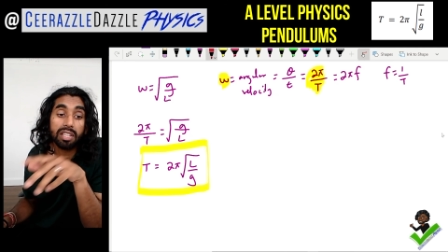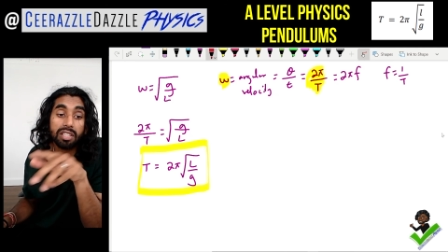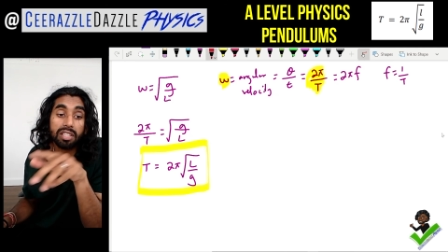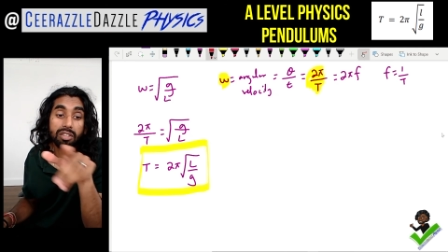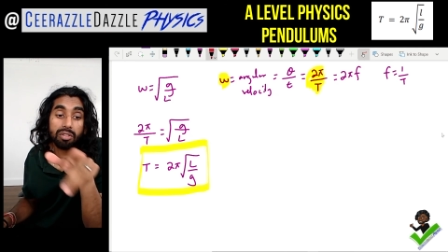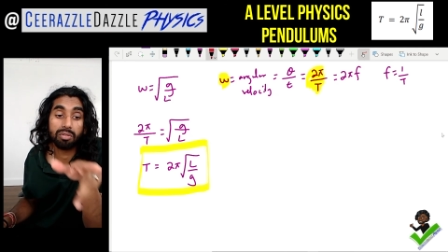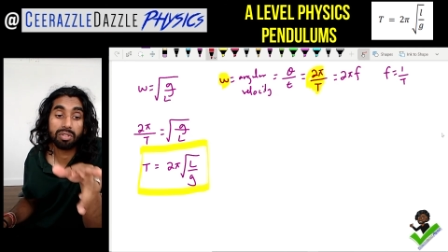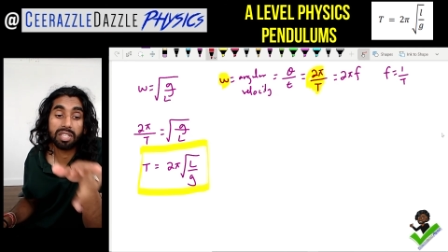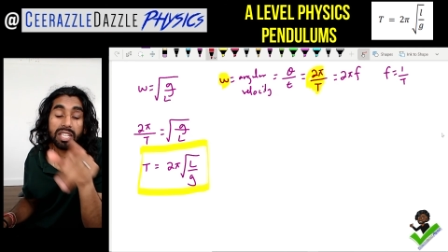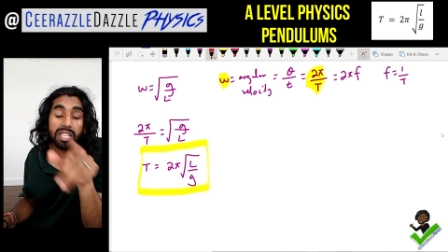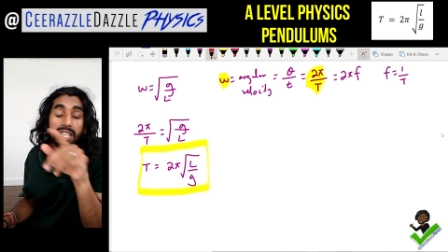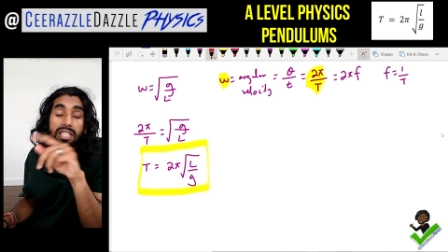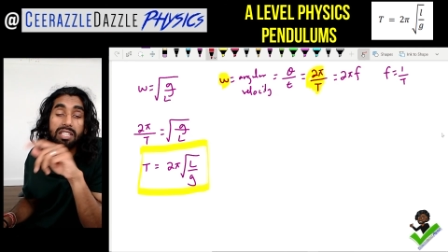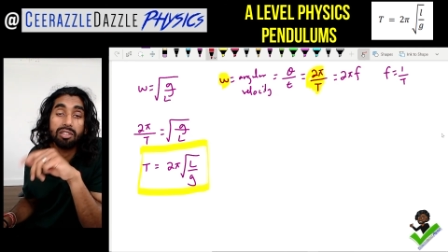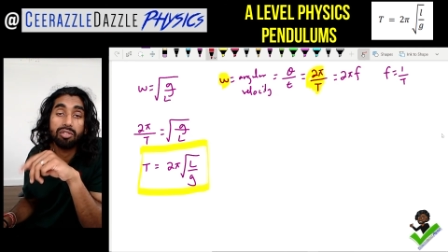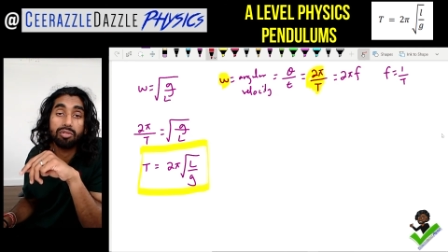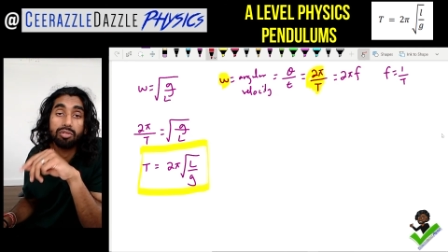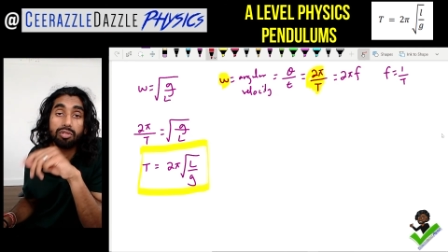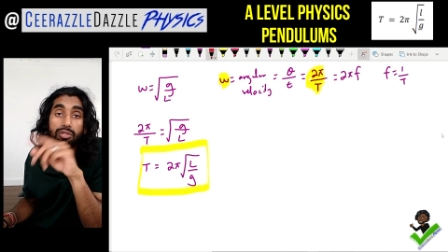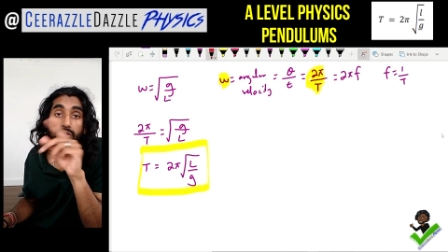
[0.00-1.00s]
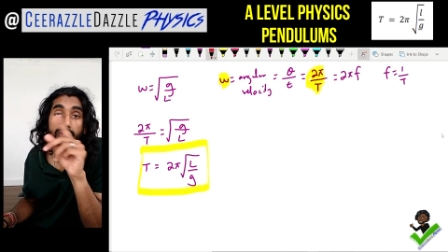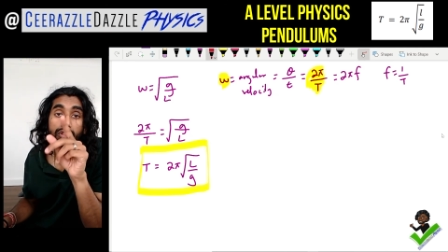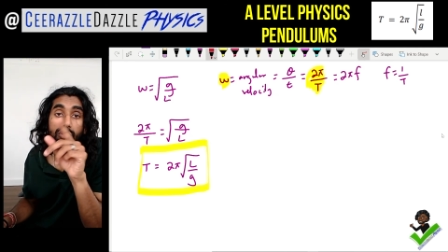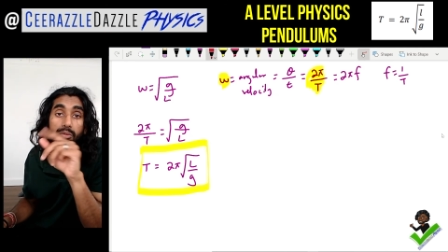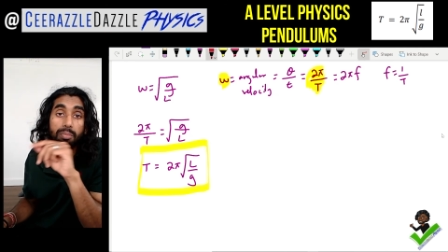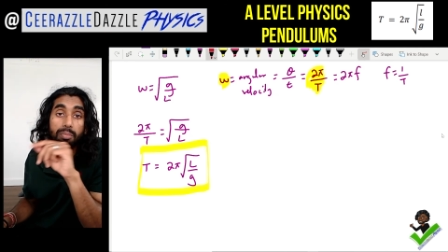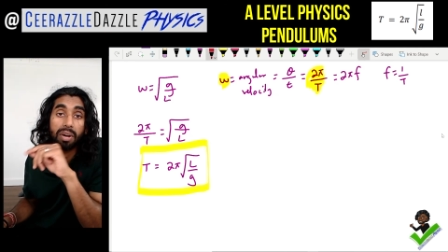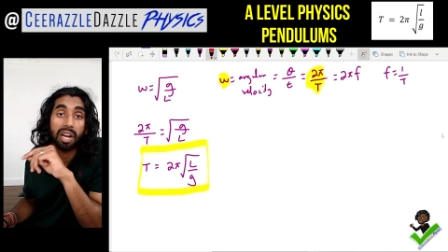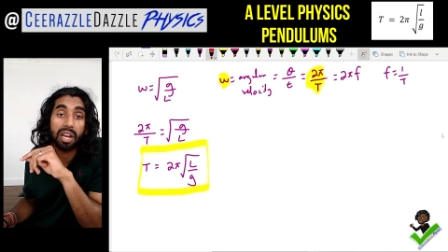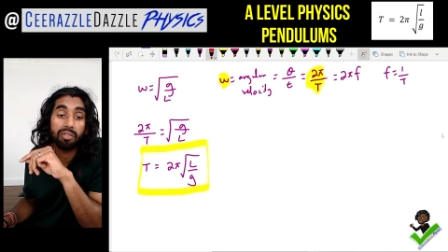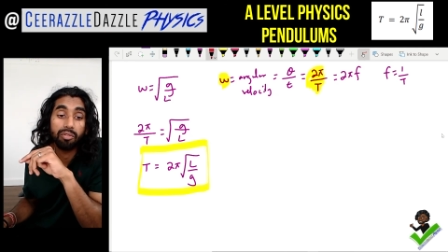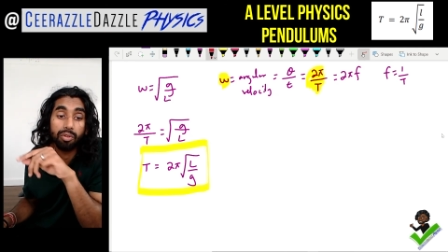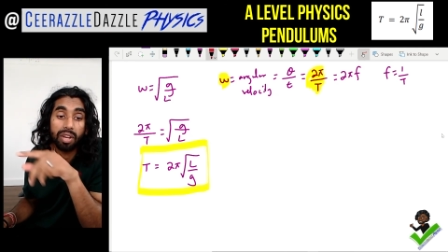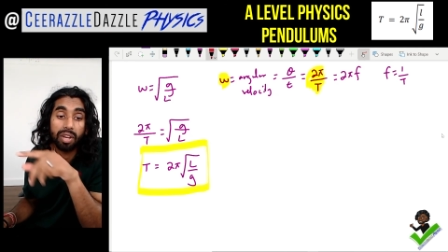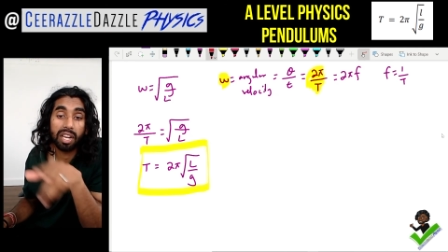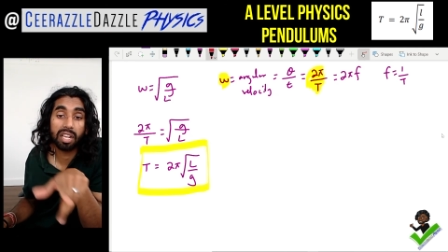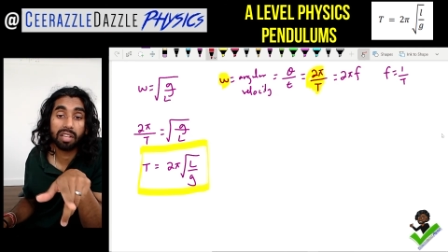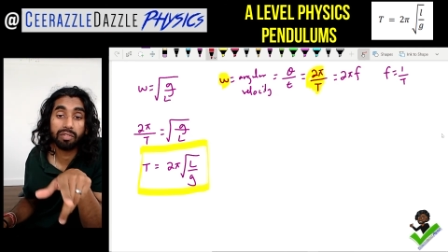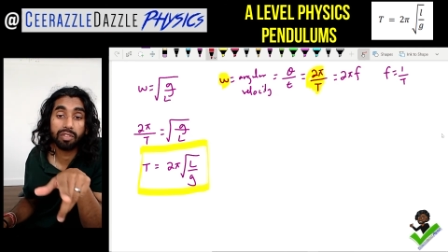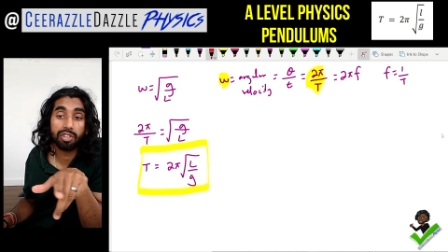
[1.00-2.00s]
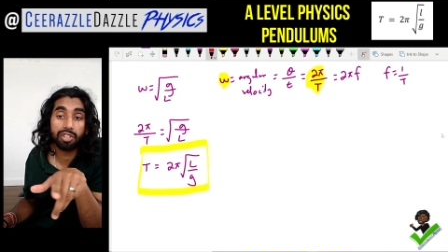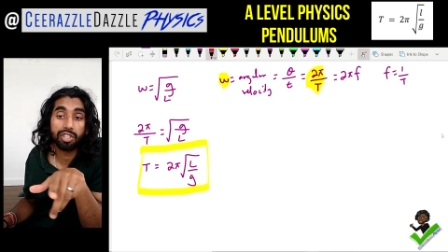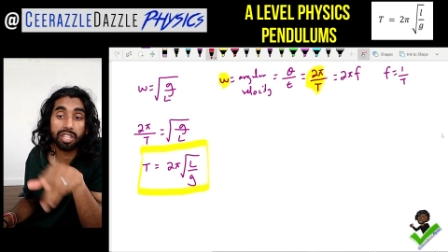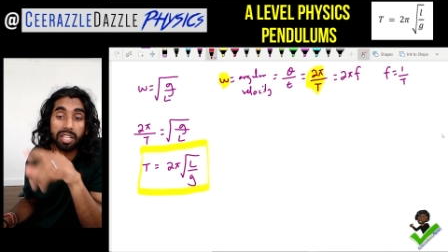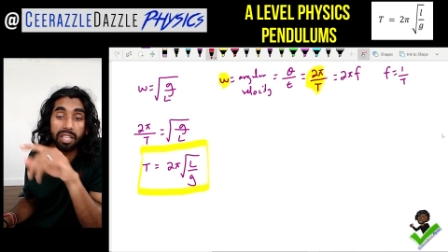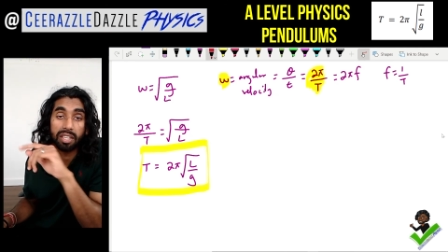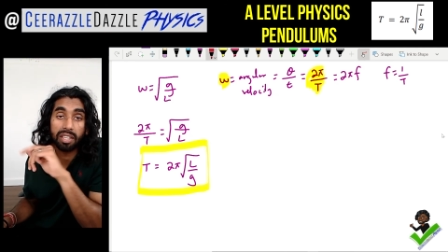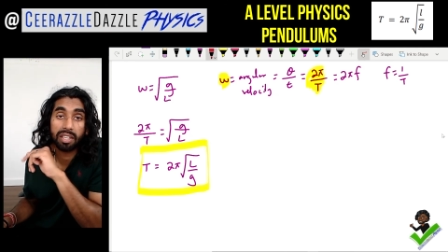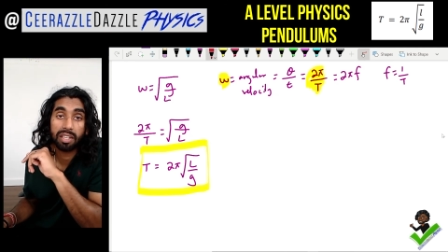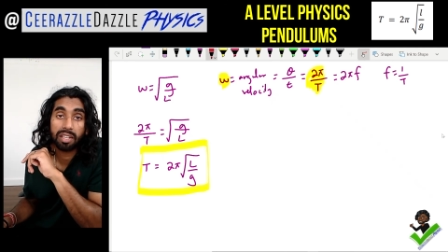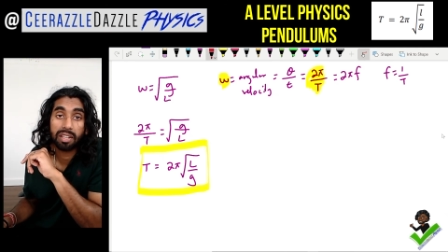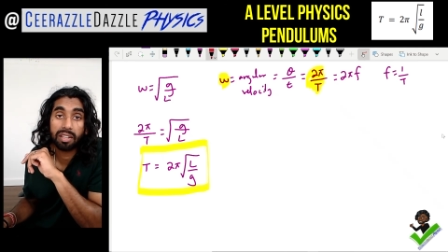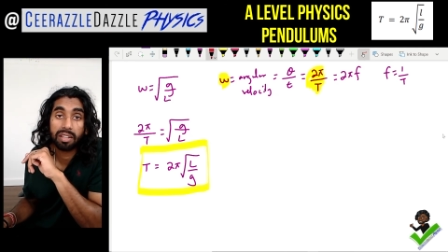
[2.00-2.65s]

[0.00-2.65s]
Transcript: So t is equal to 2 pi root L over g.